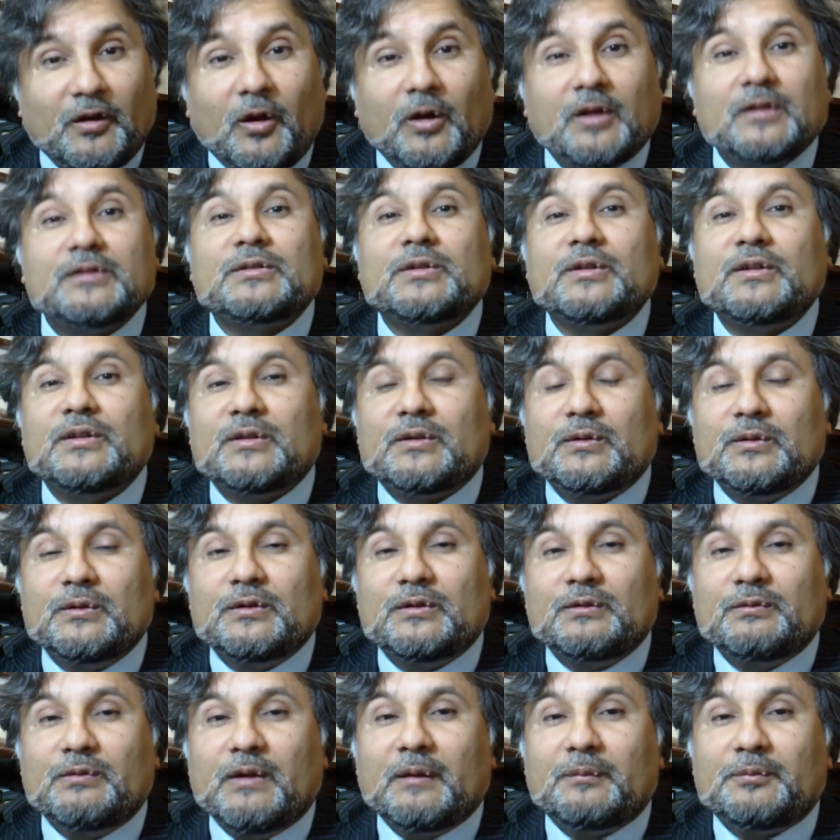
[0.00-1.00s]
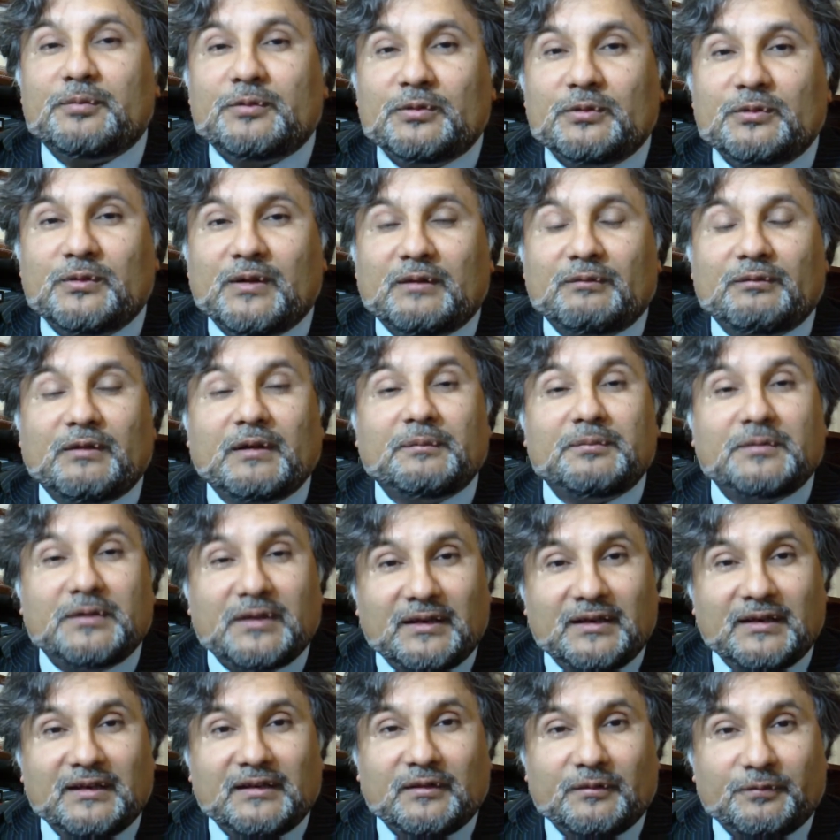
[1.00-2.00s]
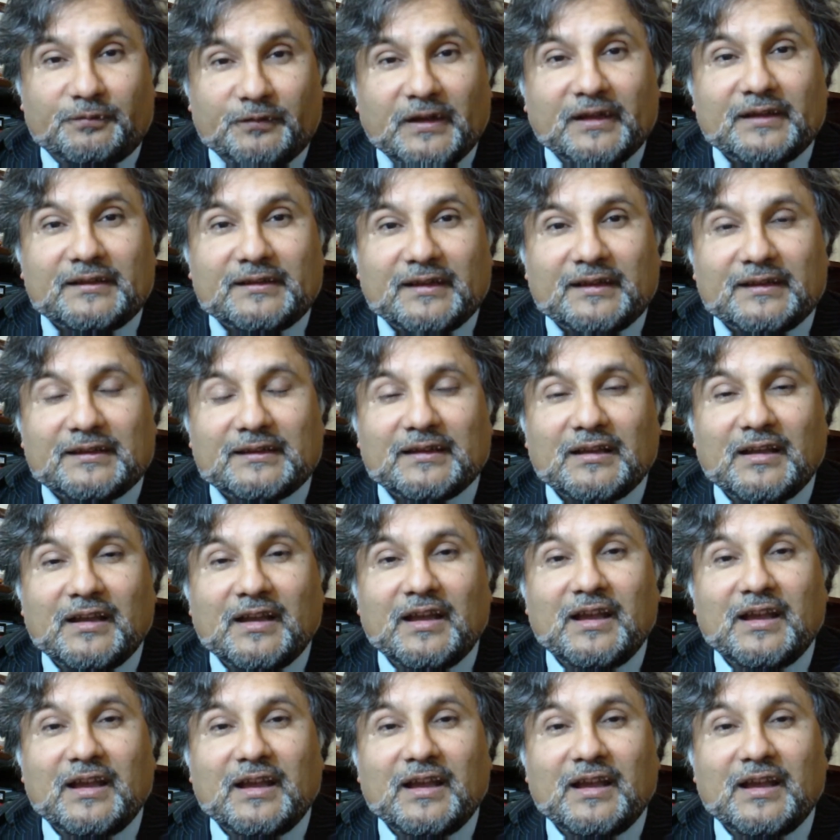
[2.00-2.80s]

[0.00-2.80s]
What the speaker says: also includes Web 2 and Web 3 interfaces.